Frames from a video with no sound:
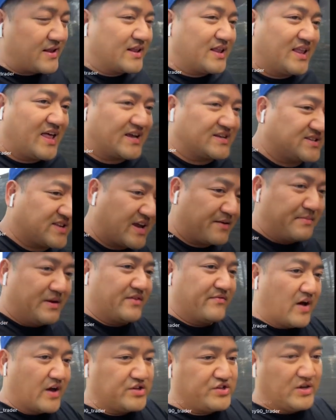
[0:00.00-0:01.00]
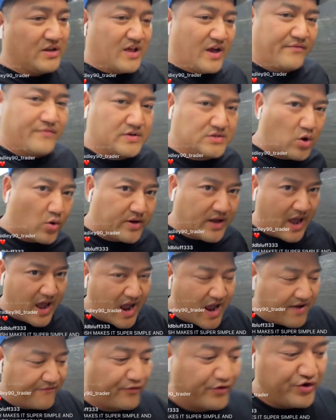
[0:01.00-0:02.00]
said in the last segment of IG Live, it's
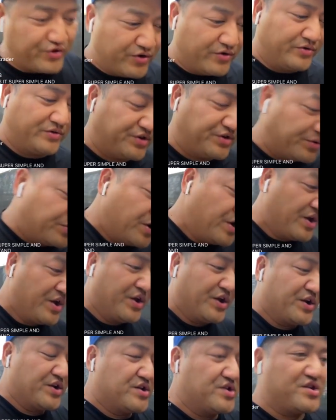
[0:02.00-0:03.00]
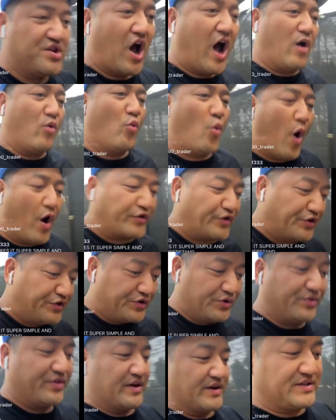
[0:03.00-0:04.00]
okay for you to not want
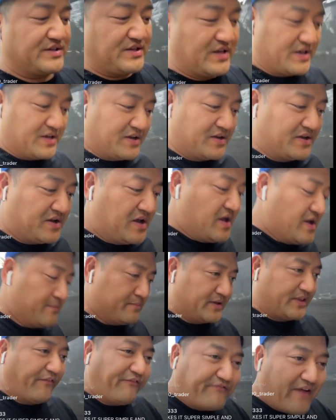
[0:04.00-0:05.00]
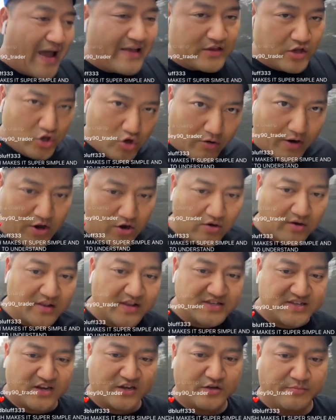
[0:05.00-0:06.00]
to do this, but the fact that you're
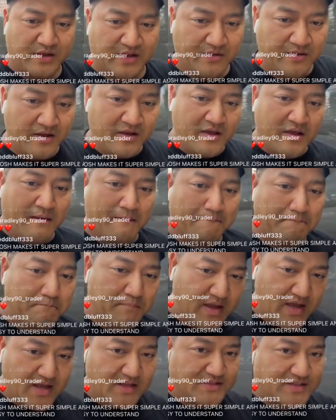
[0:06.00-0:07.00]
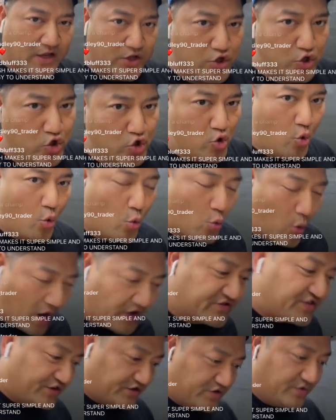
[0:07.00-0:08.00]
here listening to me means that you
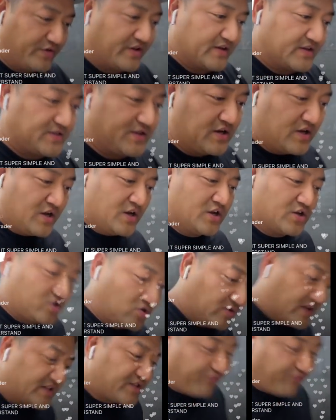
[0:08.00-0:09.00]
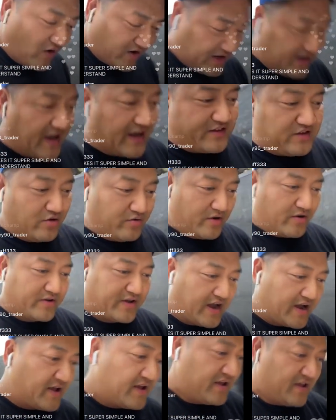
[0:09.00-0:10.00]
want to do this. So let's fucking get to
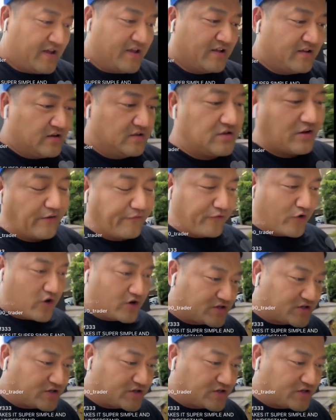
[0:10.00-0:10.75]
it, okay? So the